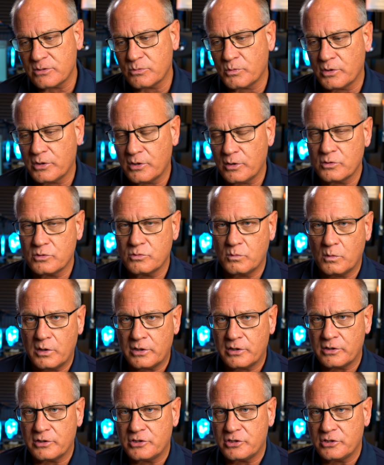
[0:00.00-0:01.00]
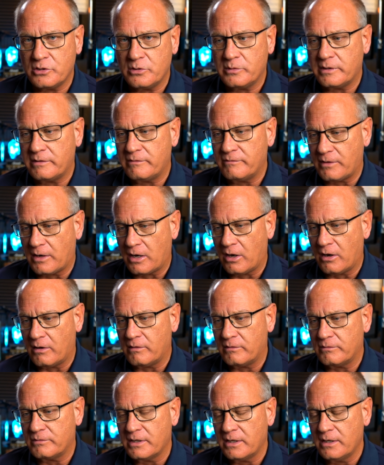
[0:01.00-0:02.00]
Were those 1 or 2
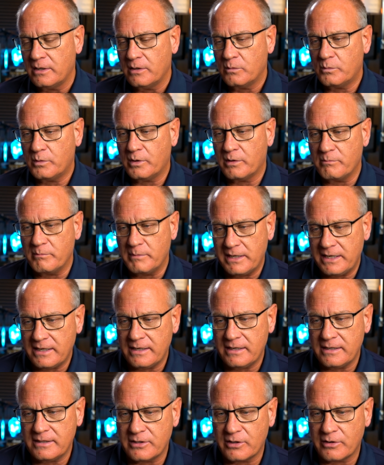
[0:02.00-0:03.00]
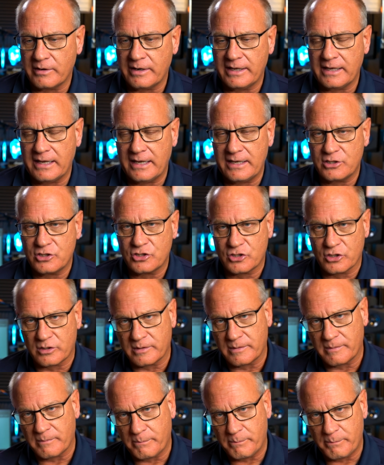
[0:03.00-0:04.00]
involved with me during a
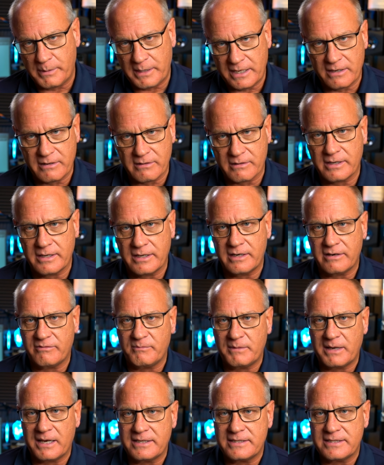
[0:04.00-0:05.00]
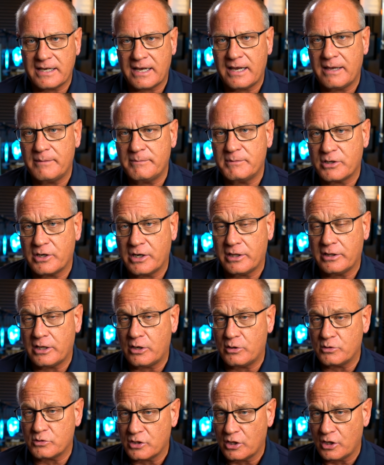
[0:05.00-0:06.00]
certain period of my time, during
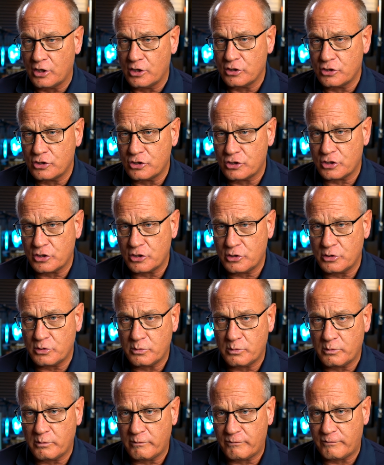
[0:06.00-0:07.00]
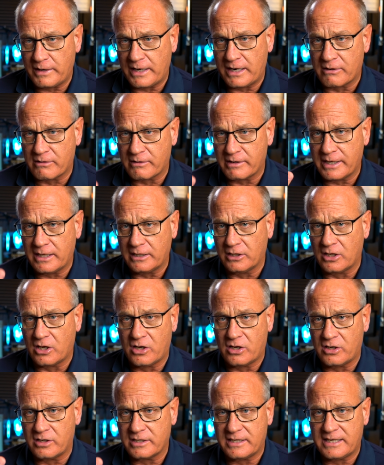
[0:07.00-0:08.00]
those 2 very
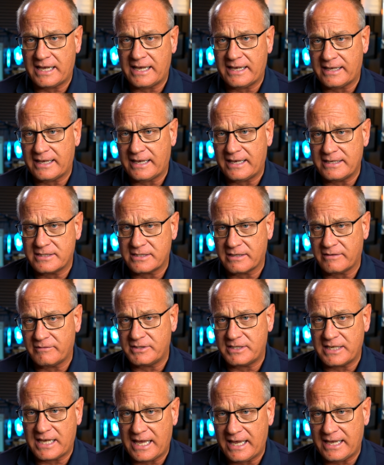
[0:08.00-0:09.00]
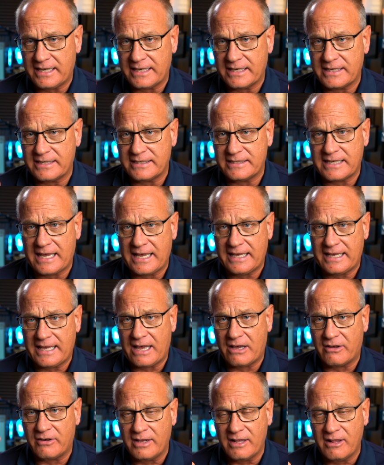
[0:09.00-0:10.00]
long decades of day in, day
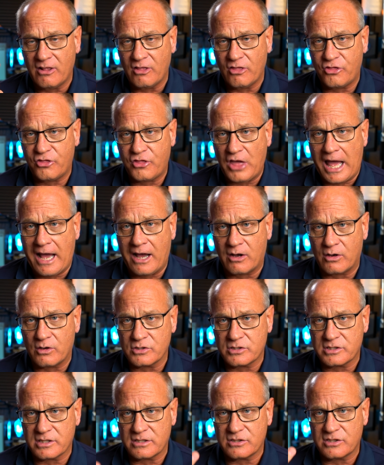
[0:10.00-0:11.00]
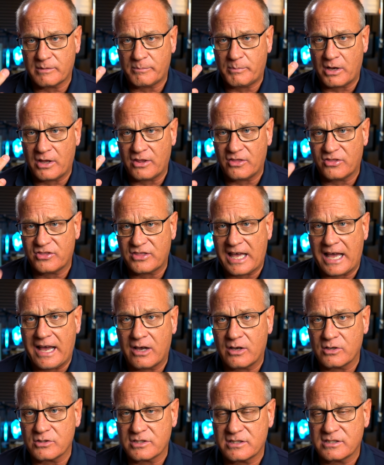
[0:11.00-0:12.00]
out, thousands upon
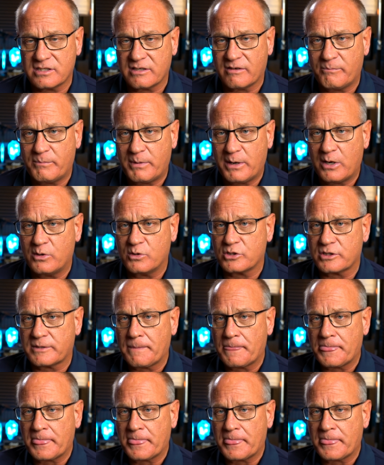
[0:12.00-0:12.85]
thousands of posts